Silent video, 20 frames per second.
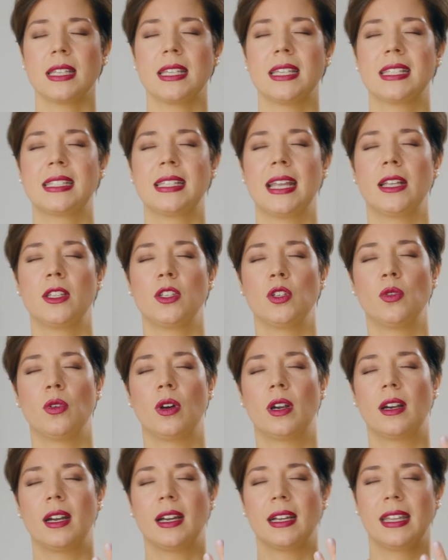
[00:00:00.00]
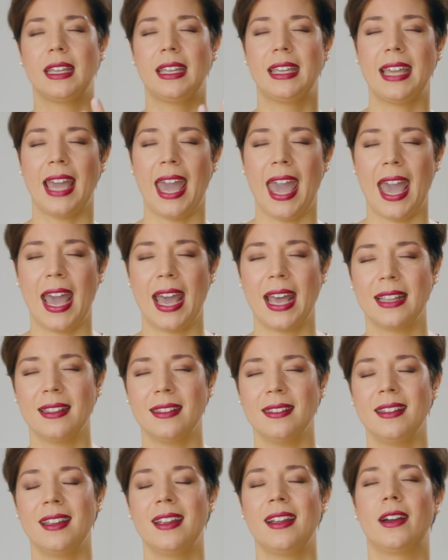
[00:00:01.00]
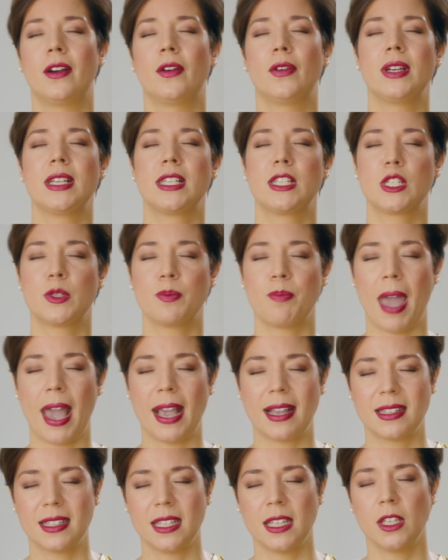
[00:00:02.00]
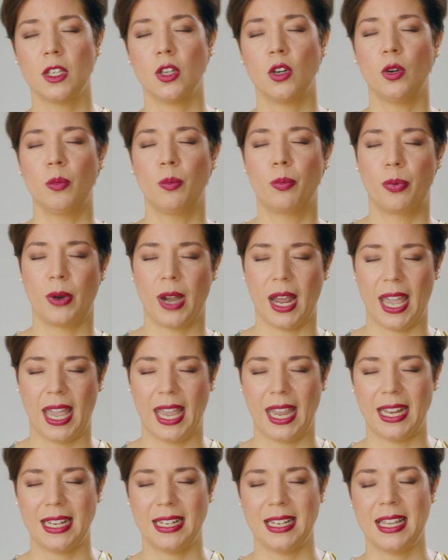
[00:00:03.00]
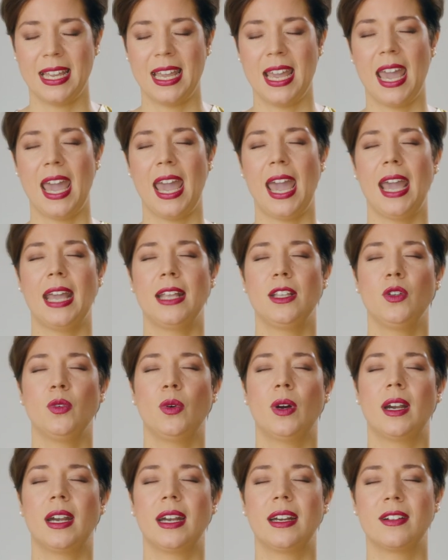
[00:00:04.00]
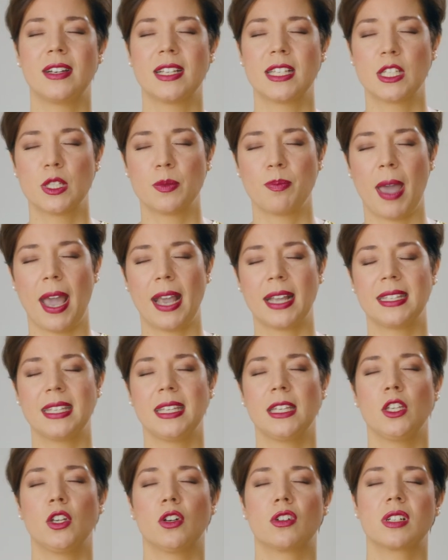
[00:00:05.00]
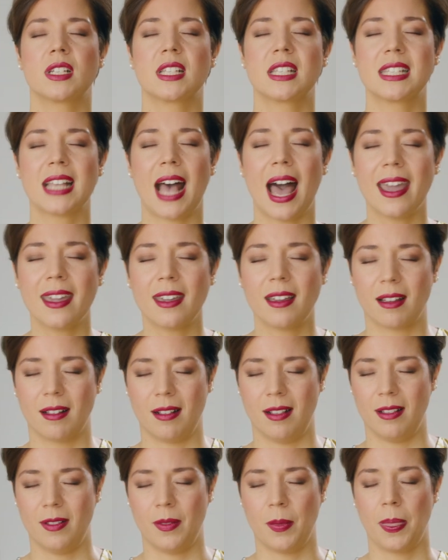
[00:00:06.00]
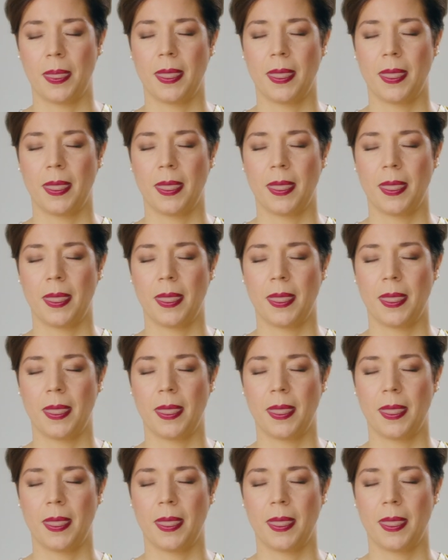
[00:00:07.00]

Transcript: is that you are again respecting your brain and you are respecting your cycle.